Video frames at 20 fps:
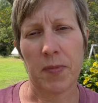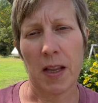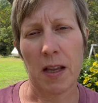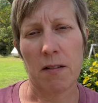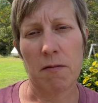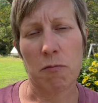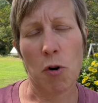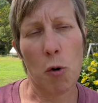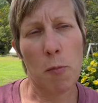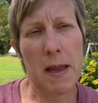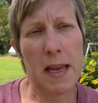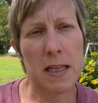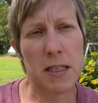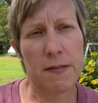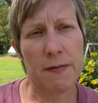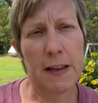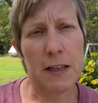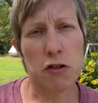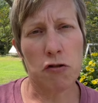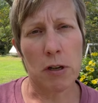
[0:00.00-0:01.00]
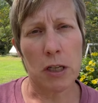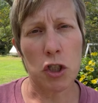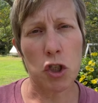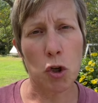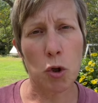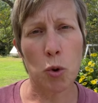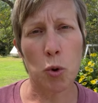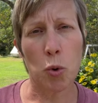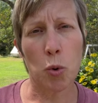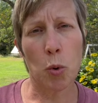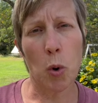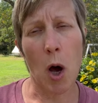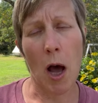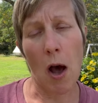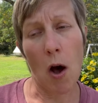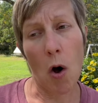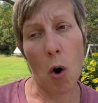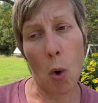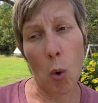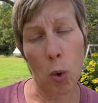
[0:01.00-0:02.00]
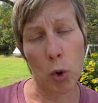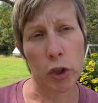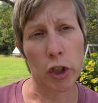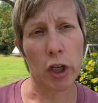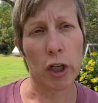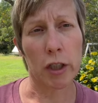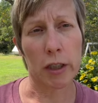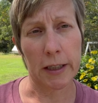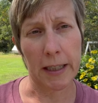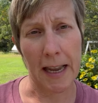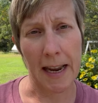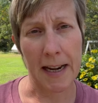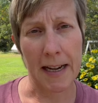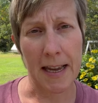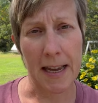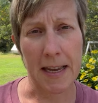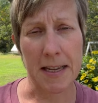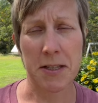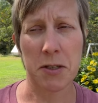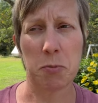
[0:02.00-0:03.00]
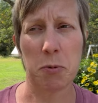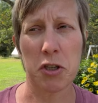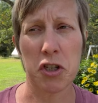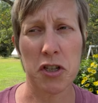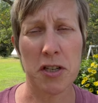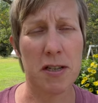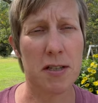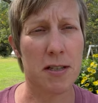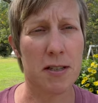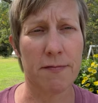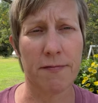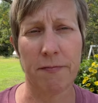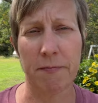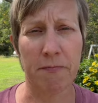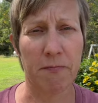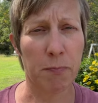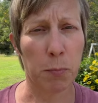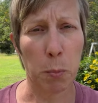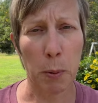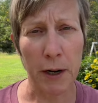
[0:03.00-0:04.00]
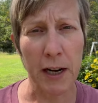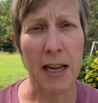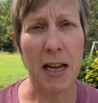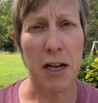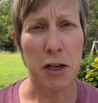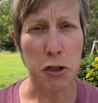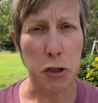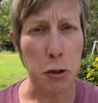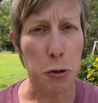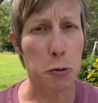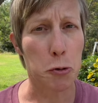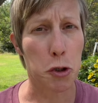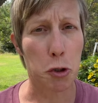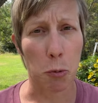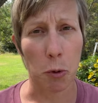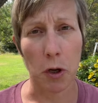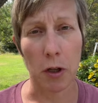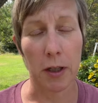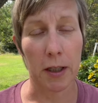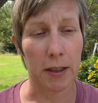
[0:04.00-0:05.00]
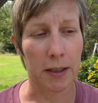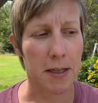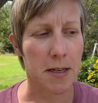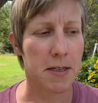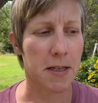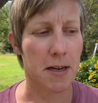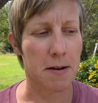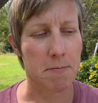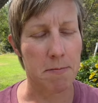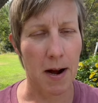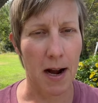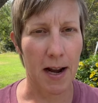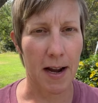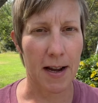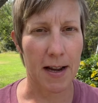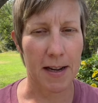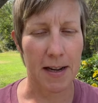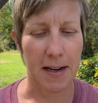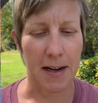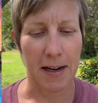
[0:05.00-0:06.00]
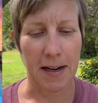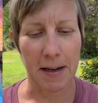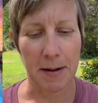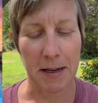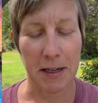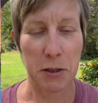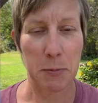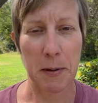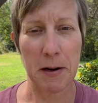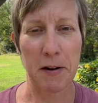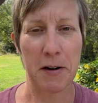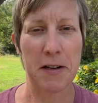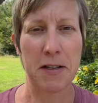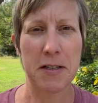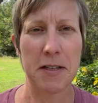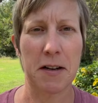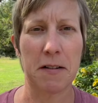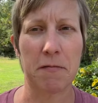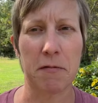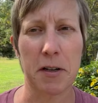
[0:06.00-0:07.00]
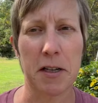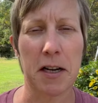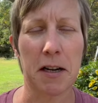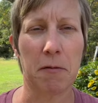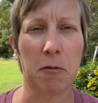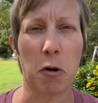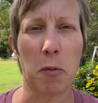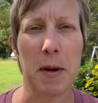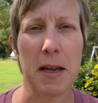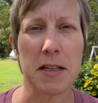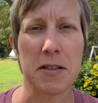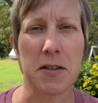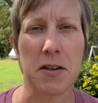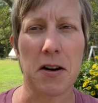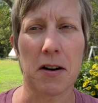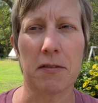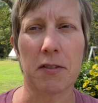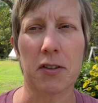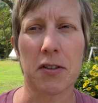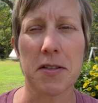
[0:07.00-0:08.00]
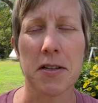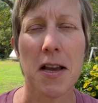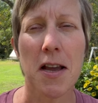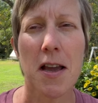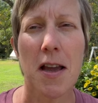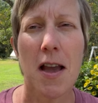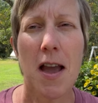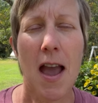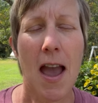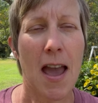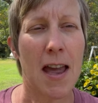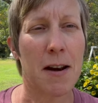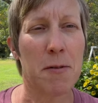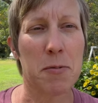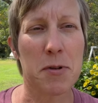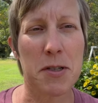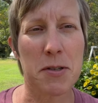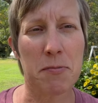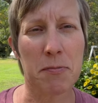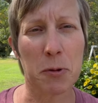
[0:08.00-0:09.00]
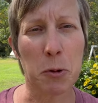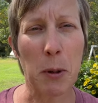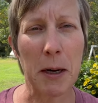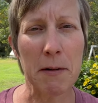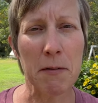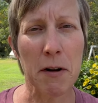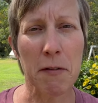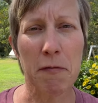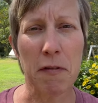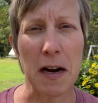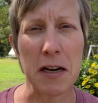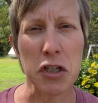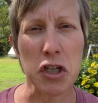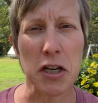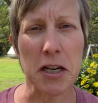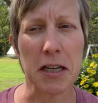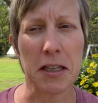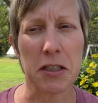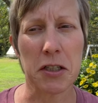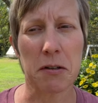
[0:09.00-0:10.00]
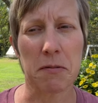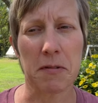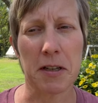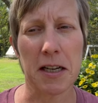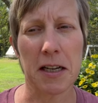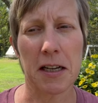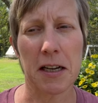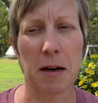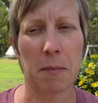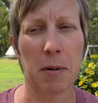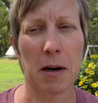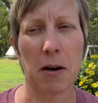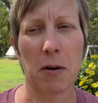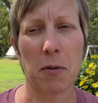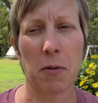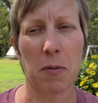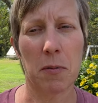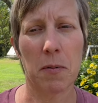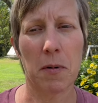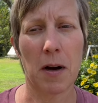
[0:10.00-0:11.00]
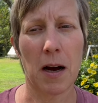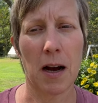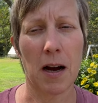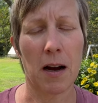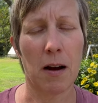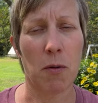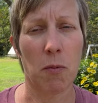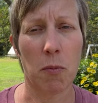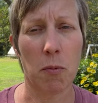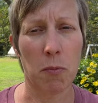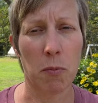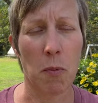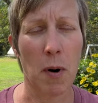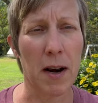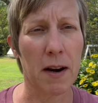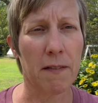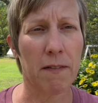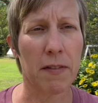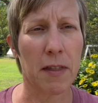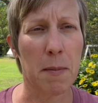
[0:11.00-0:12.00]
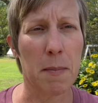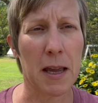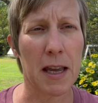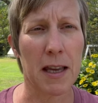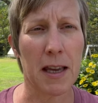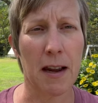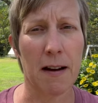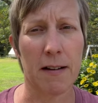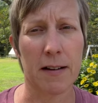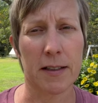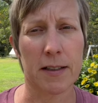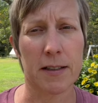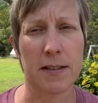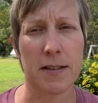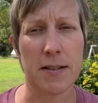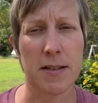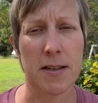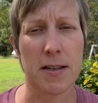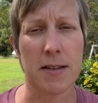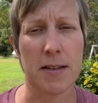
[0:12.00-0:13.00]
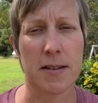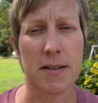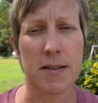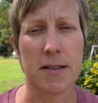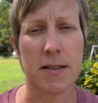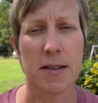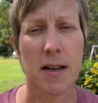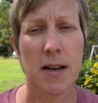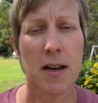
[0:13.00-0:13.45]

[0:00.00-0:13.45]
romance featuring 2 older ladies, which is pretty unusual, at least in my experience of reading romance novels. And it was quite refreshing to read about one of the main characters is